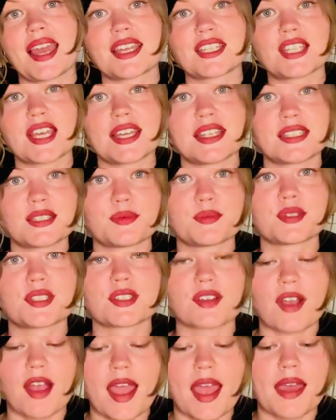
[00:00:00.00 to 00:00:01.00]
share, and
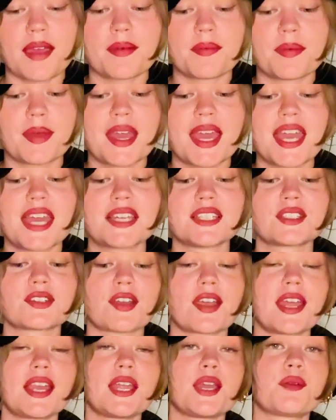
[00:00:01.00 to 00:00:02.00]
subscribe. It's
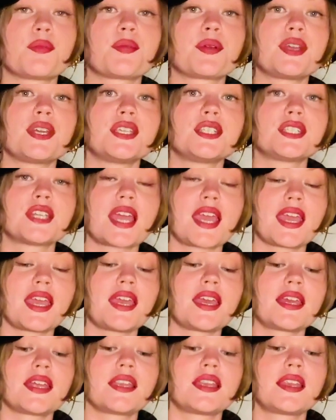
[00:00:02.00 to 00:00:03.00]
greatly
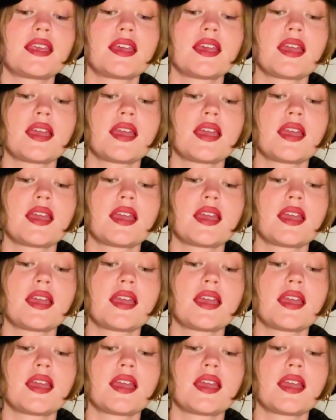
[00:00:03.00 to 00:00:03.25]
appreciated.